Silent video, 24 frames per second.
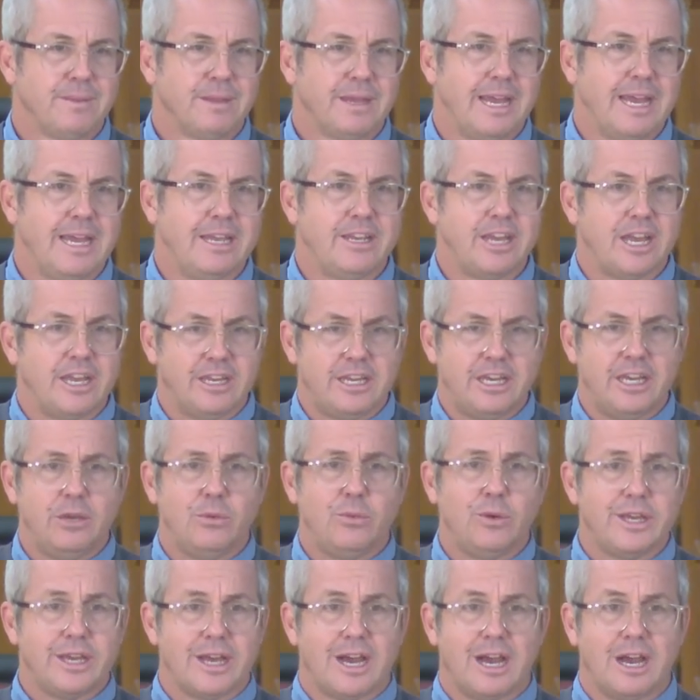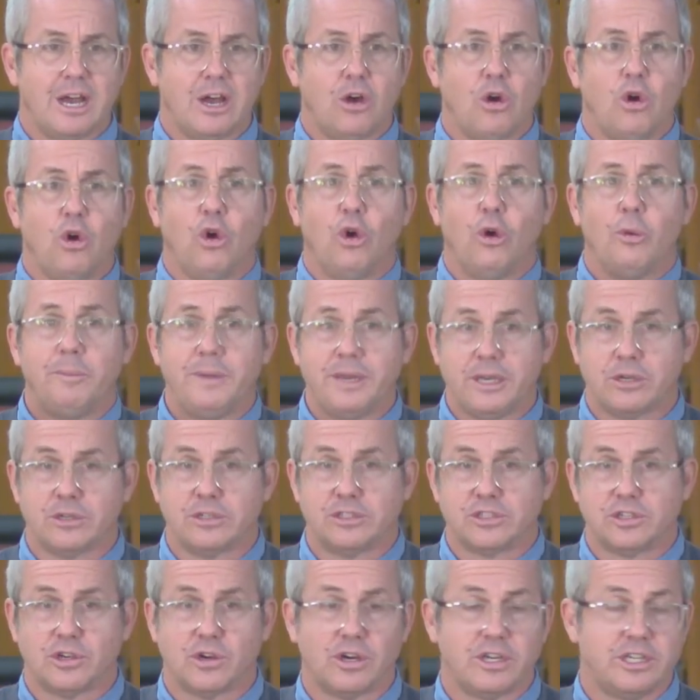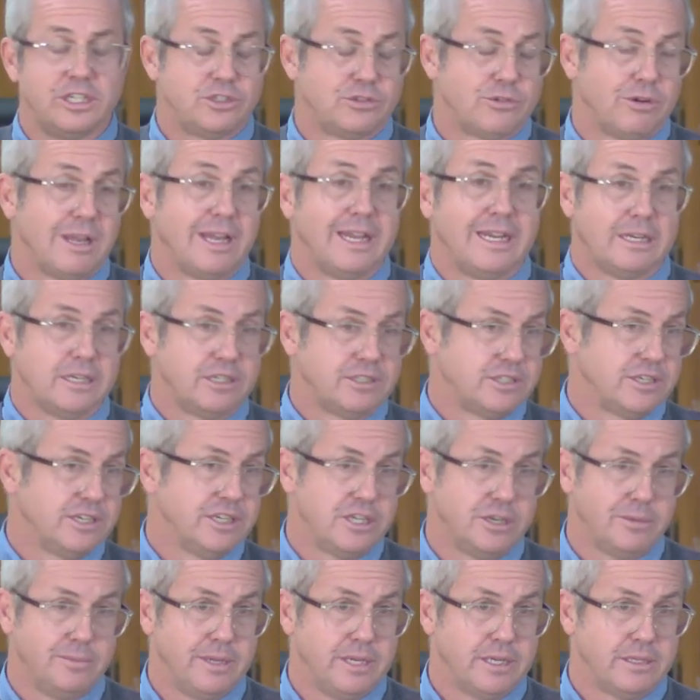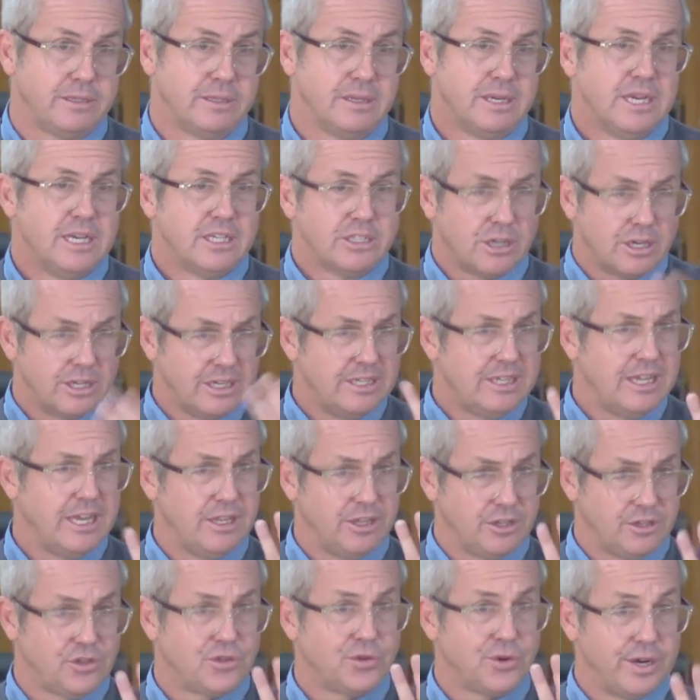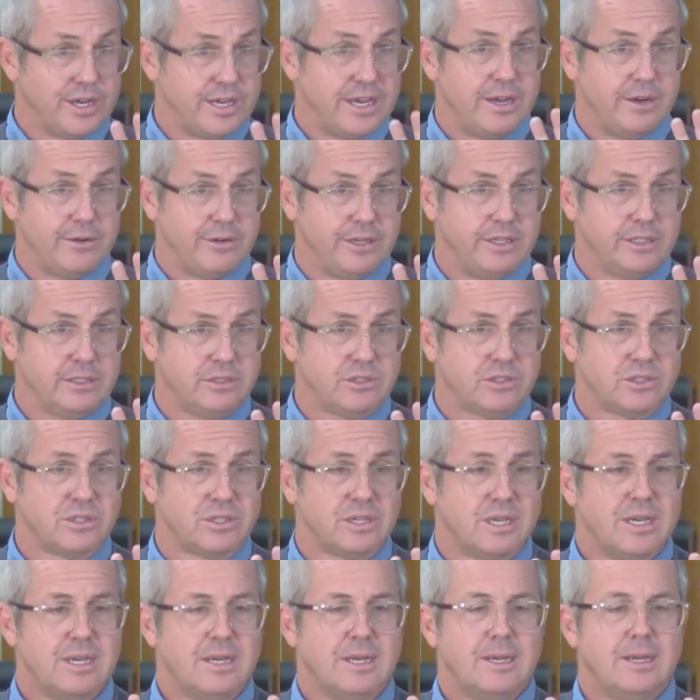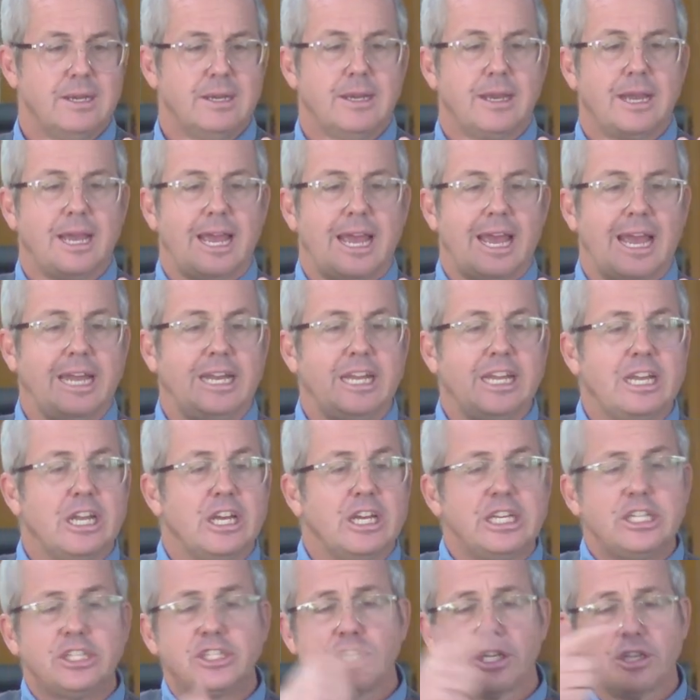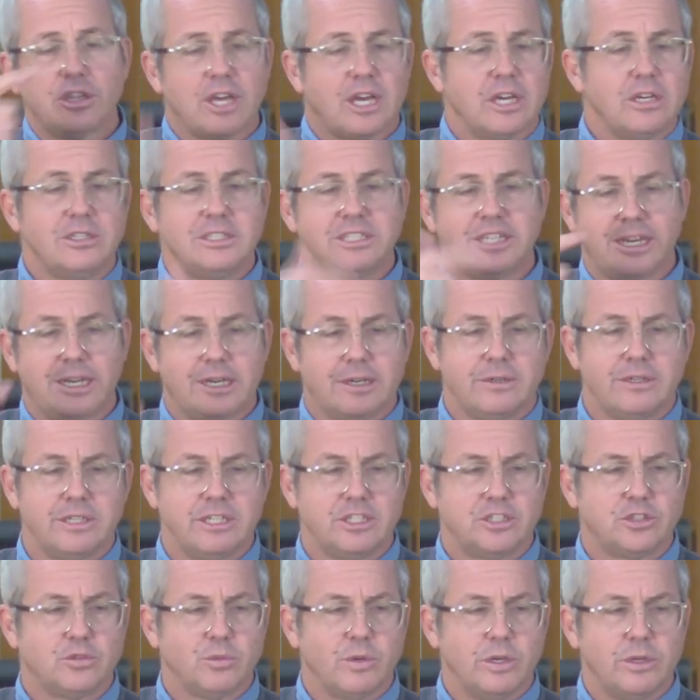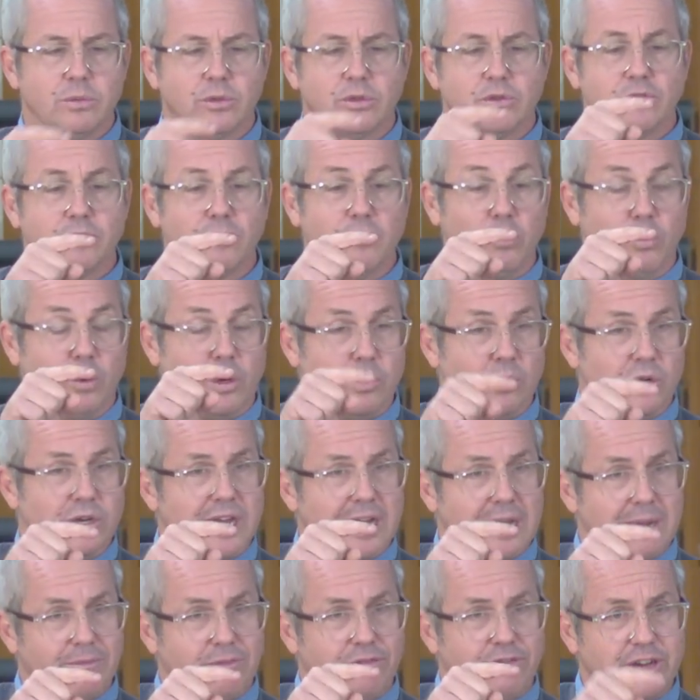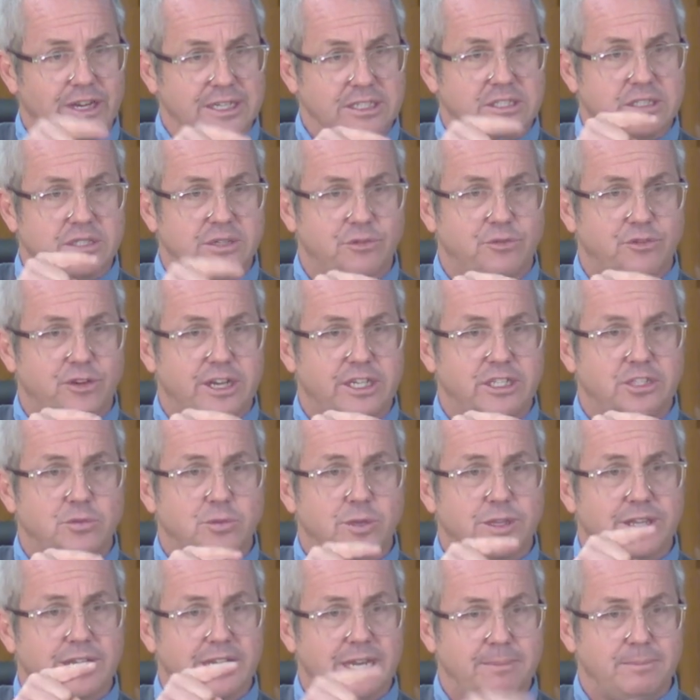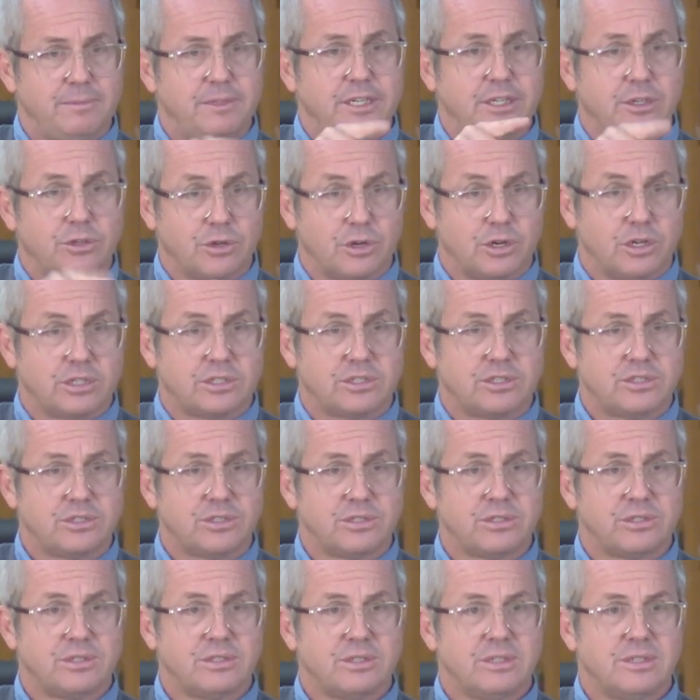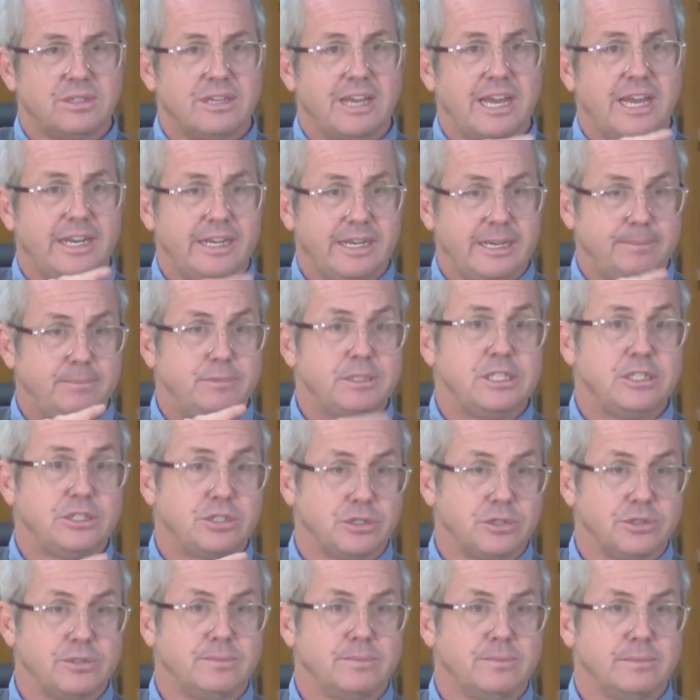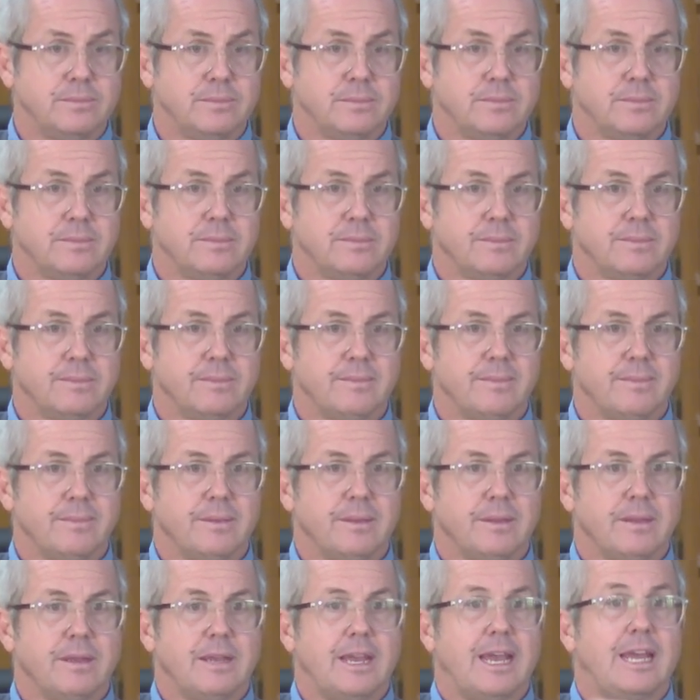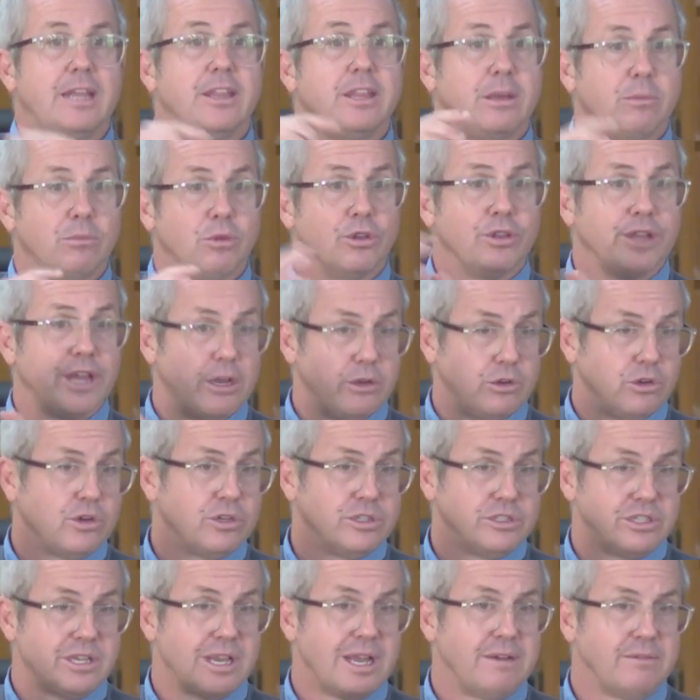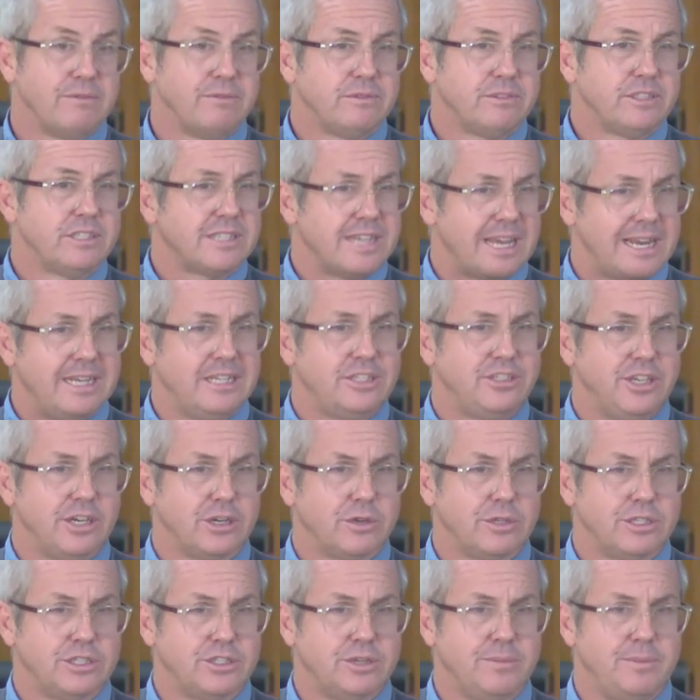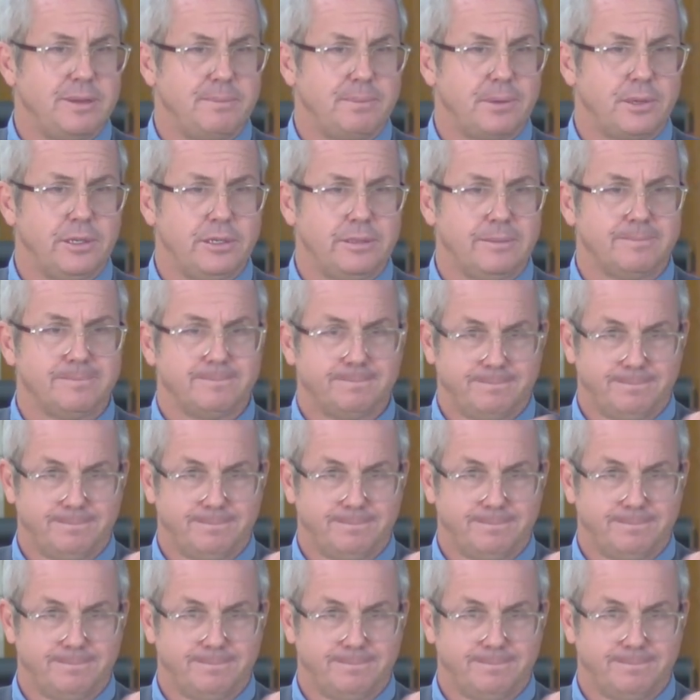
And yet here we are, all because God is relentlessly committed. So I think they're the three areas. And in each of those areas, we will, we will come face to face with an empty cross and an empty tomb and then we'll know God's love. Does that answer your question a bit, Pete?